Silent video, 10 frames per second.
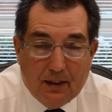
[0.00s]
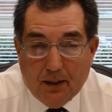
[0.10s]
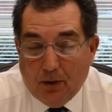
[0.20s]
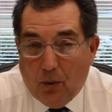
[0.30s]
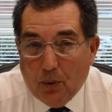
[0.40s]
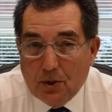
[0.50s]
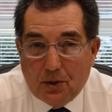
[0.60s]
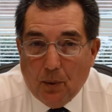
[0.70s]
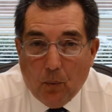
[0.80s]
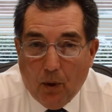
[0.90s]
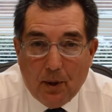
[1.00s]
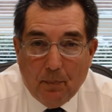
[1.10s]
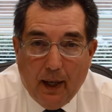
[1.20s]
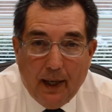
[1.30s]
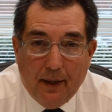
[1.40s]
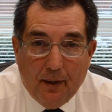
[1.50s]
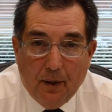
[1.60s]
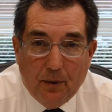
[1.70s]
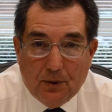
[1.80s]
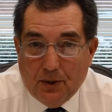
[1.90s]
Did the horse that won by a
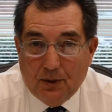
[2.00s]
nose,